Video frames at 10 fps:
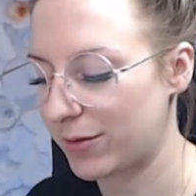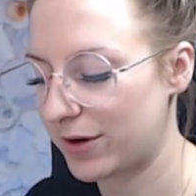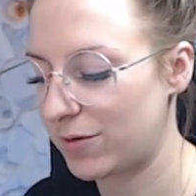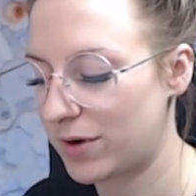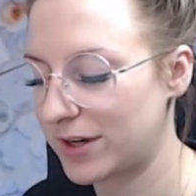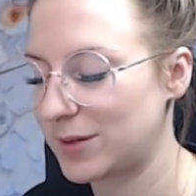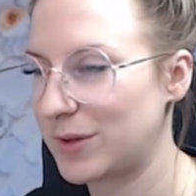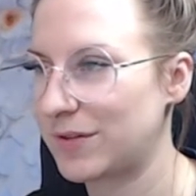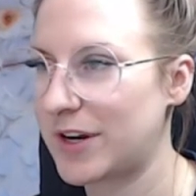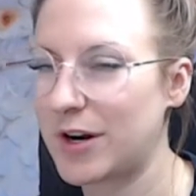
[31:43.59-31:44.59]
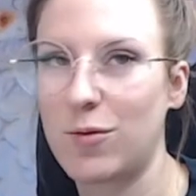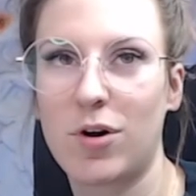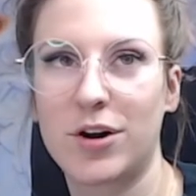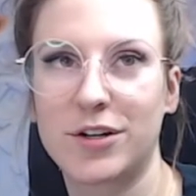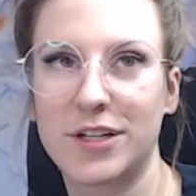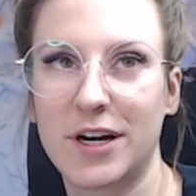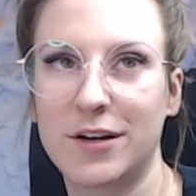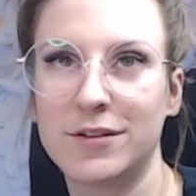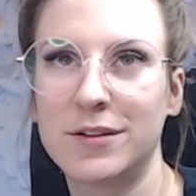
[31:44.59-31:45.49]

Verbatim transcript: We don't want it to be very watered down.